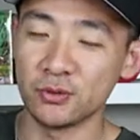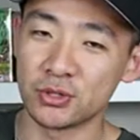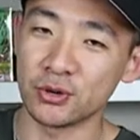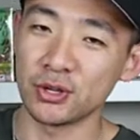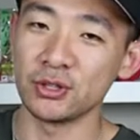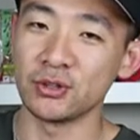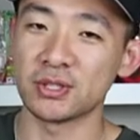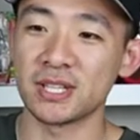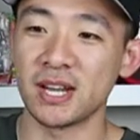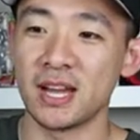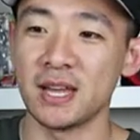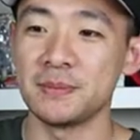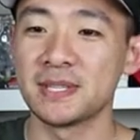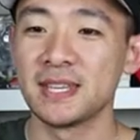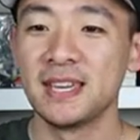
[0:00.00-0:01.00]
it was during those
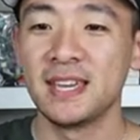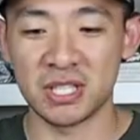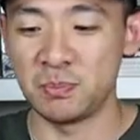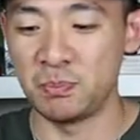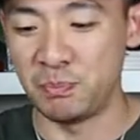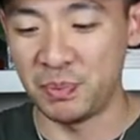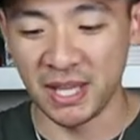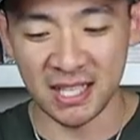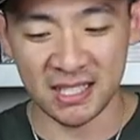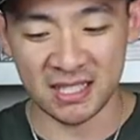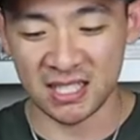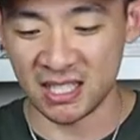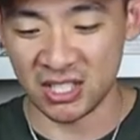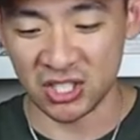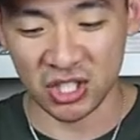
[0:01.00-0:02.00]
times. Just big
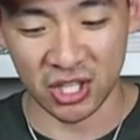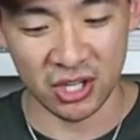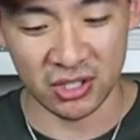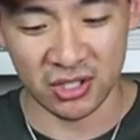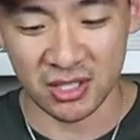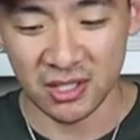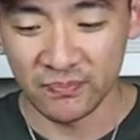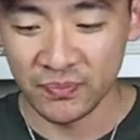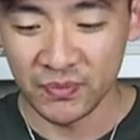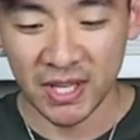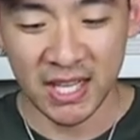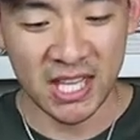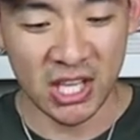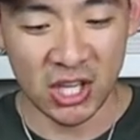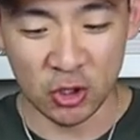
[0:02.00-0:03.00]
t-shirts,
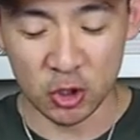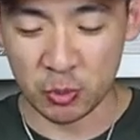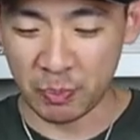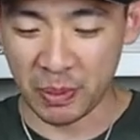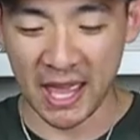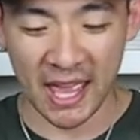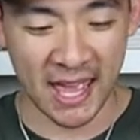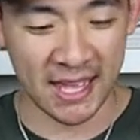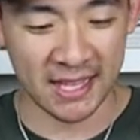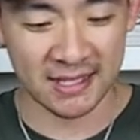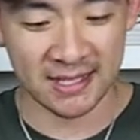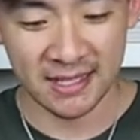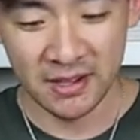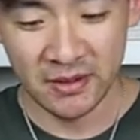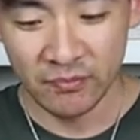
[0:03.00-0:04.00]
huge
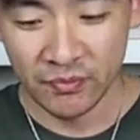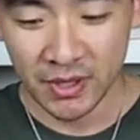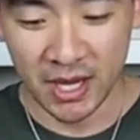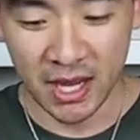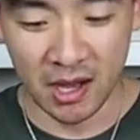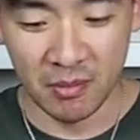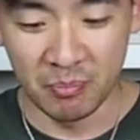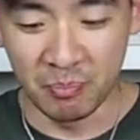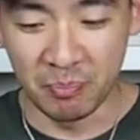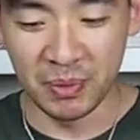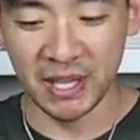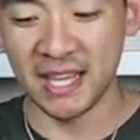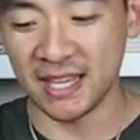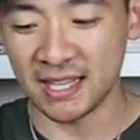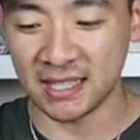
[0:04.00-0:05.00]
pants, uh,
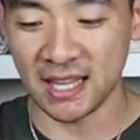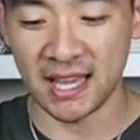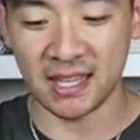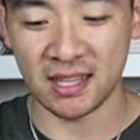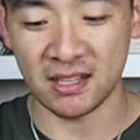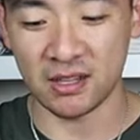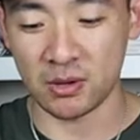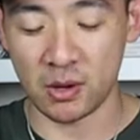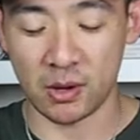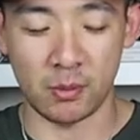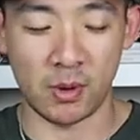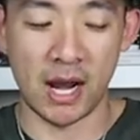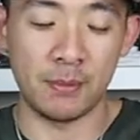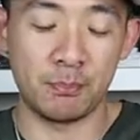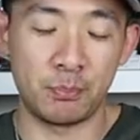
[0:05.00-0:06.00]
big like uh,
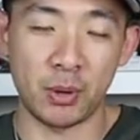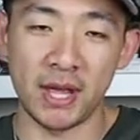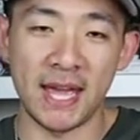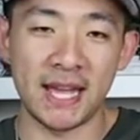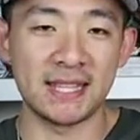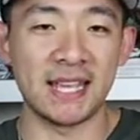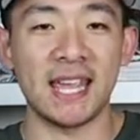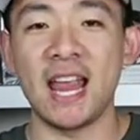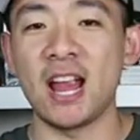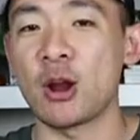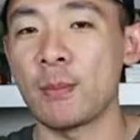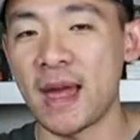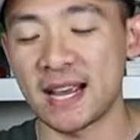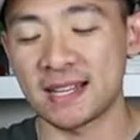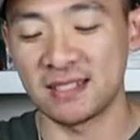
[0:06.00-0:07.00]
I probably had like
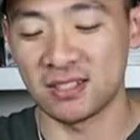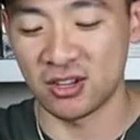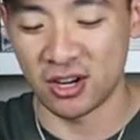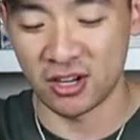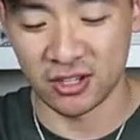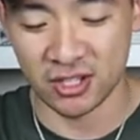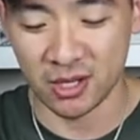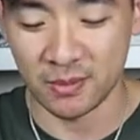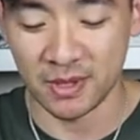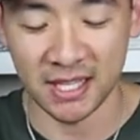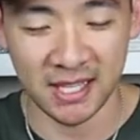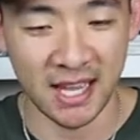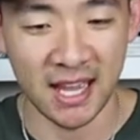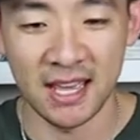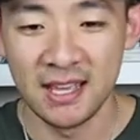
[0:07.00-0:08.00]
Air Maxes on or something
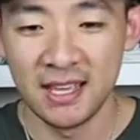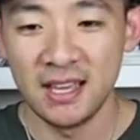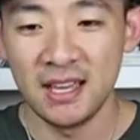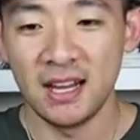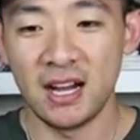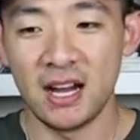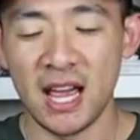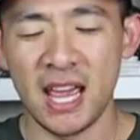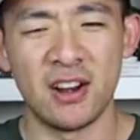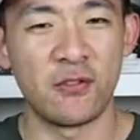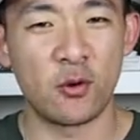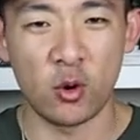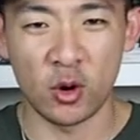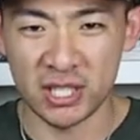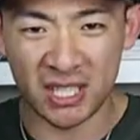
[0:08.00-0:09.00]
like that, uh, and
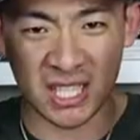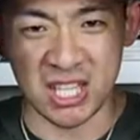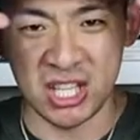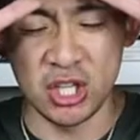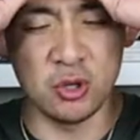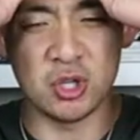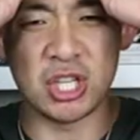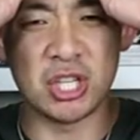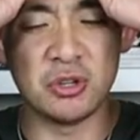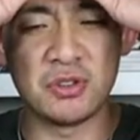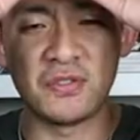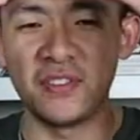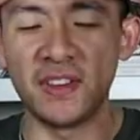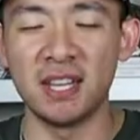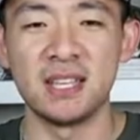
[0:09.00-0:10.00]
of course the huge
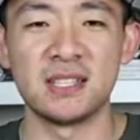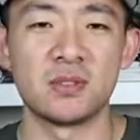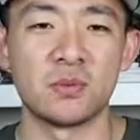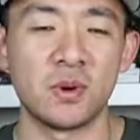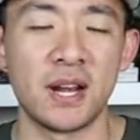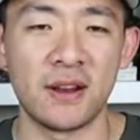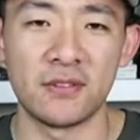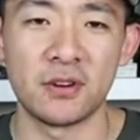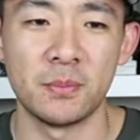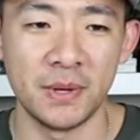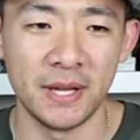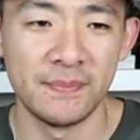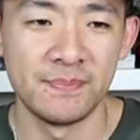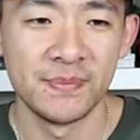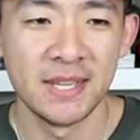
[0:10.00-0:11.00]
huge fitteds and whatever.
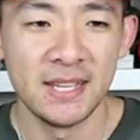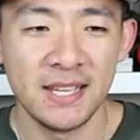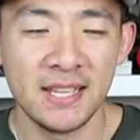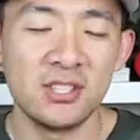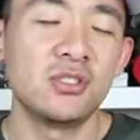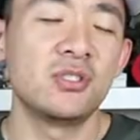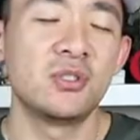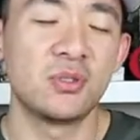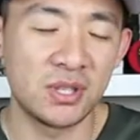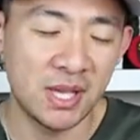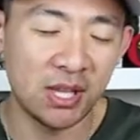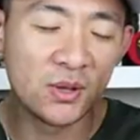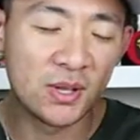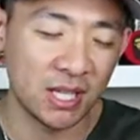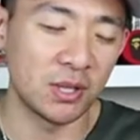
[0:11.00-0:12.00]
But you you,
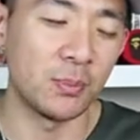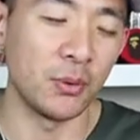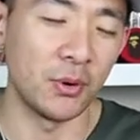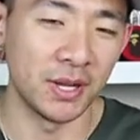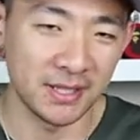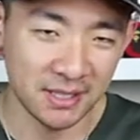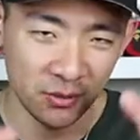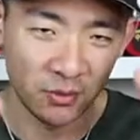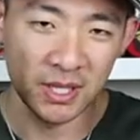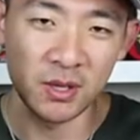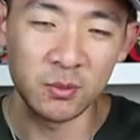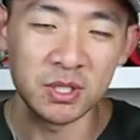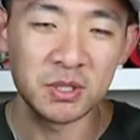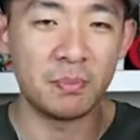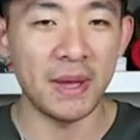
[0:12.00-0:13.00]
you get the point. It, it
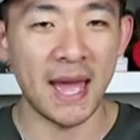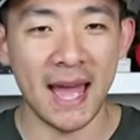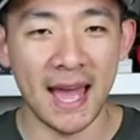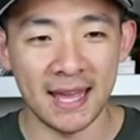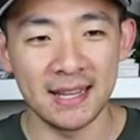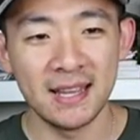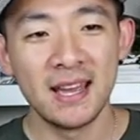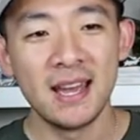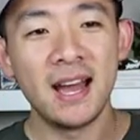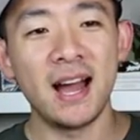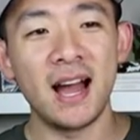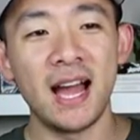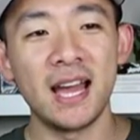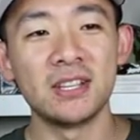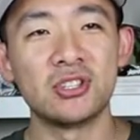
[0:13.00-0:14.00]
was bad.
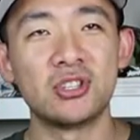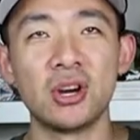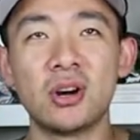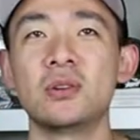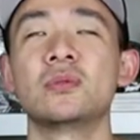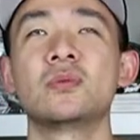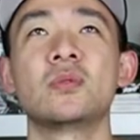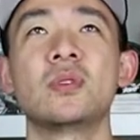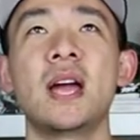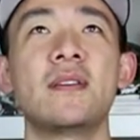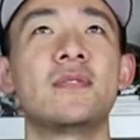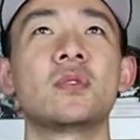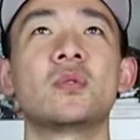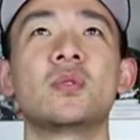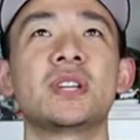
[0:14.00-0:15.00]
I don't
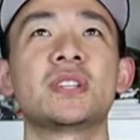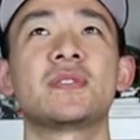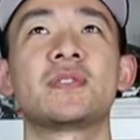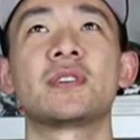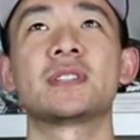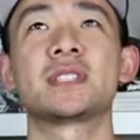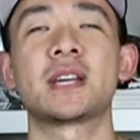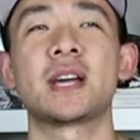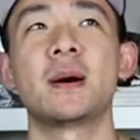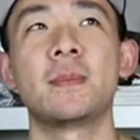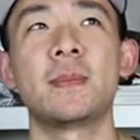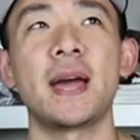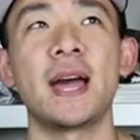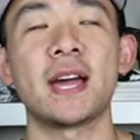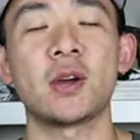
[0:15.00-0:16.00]
ever wish for it to come
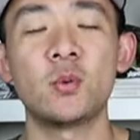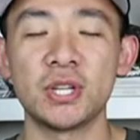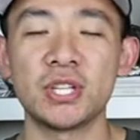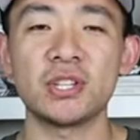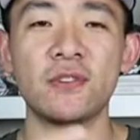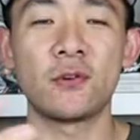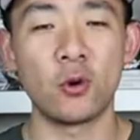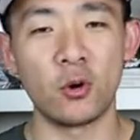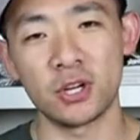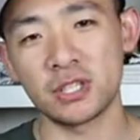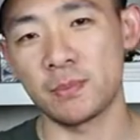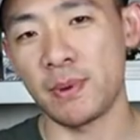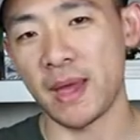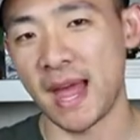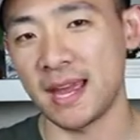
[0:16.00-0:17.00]
back. Which of
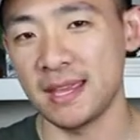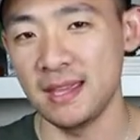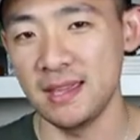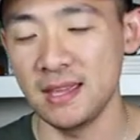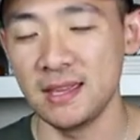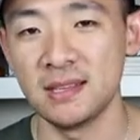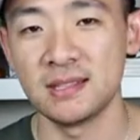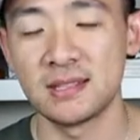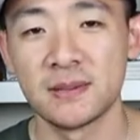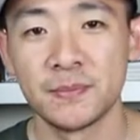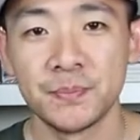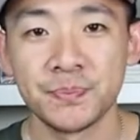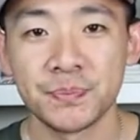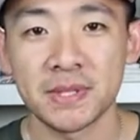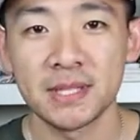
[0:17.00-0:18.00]
course baggy is
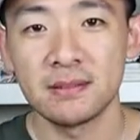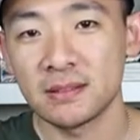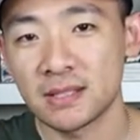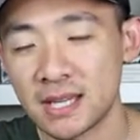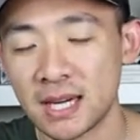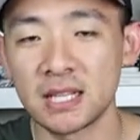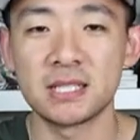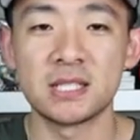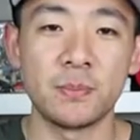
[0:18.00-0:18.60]
kind of